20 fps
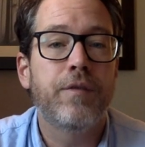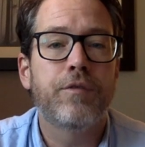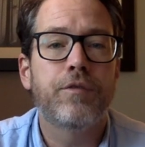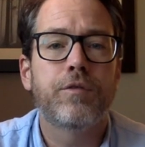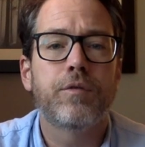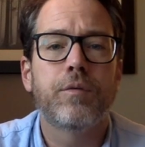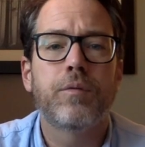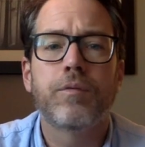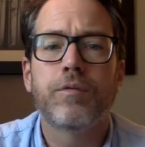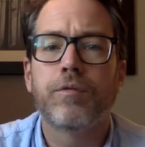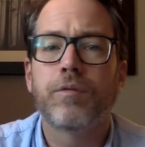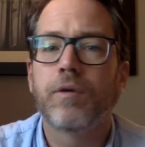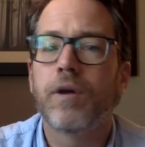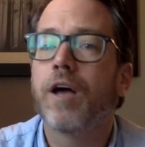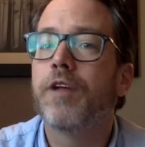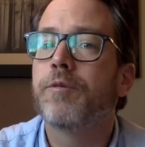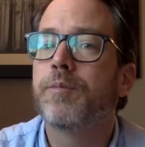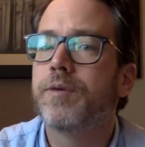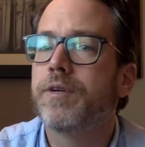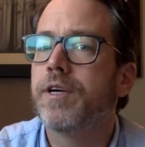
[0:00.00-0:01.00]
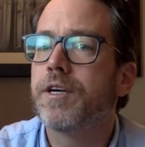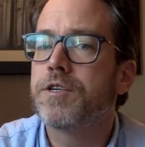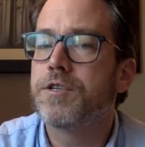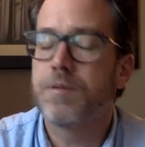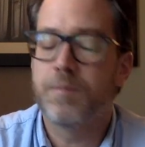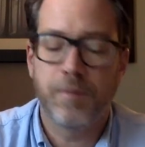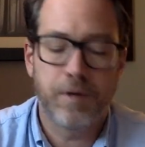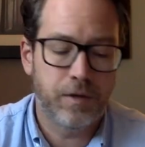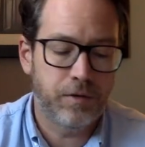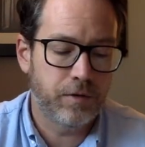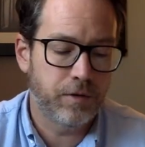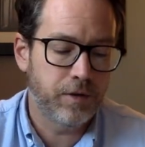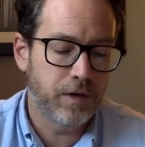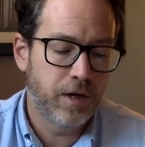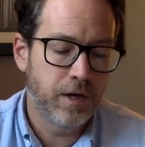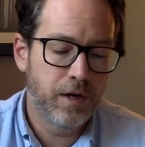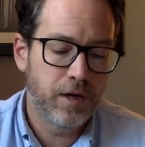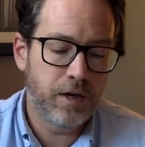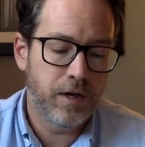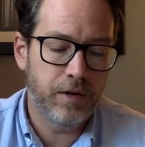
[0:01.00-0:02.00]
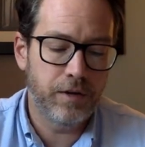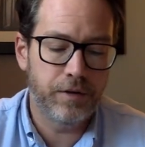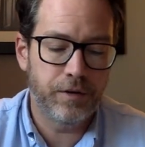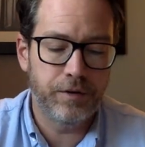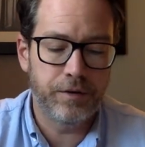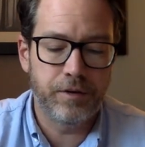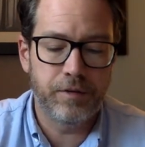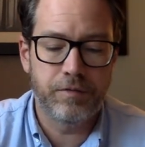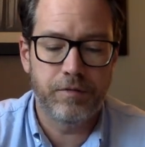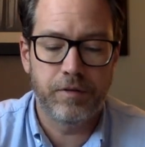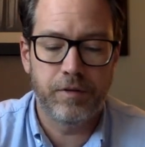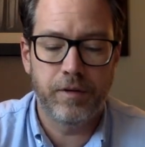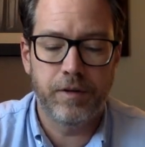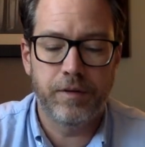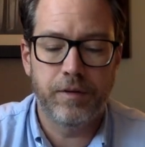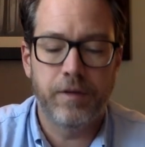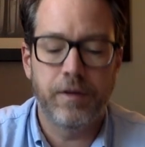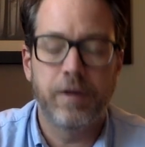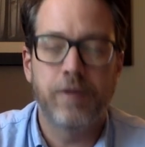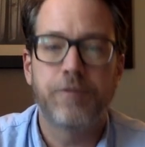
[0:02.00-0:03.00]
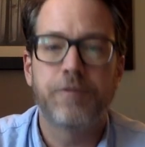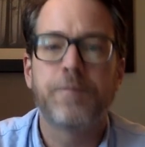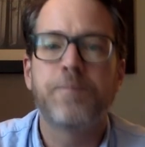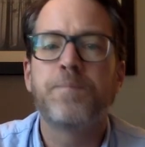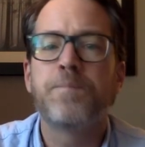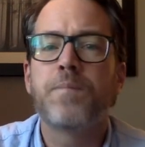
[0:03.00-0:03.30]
So, so God's protection might look a little differently than us.